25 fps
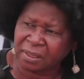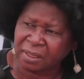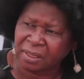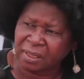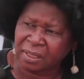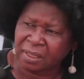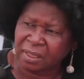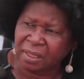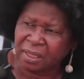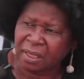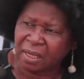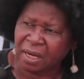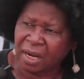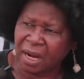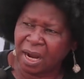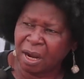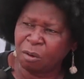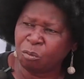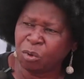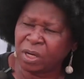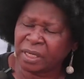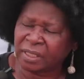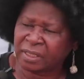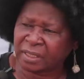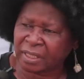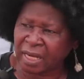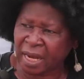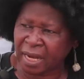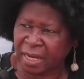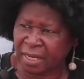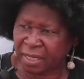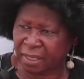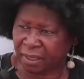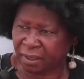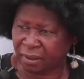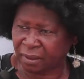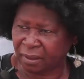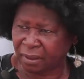Are we
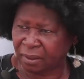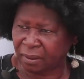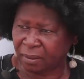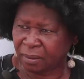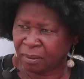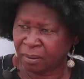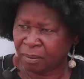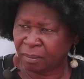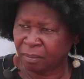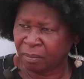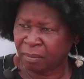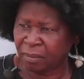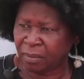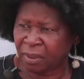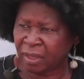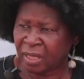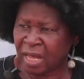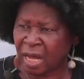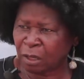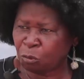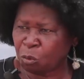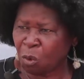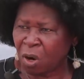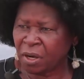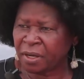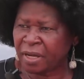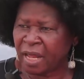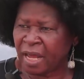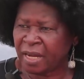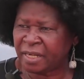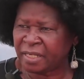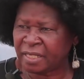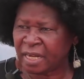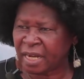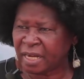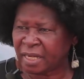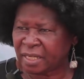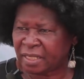saying that what they
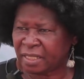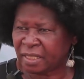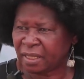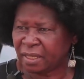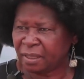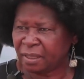did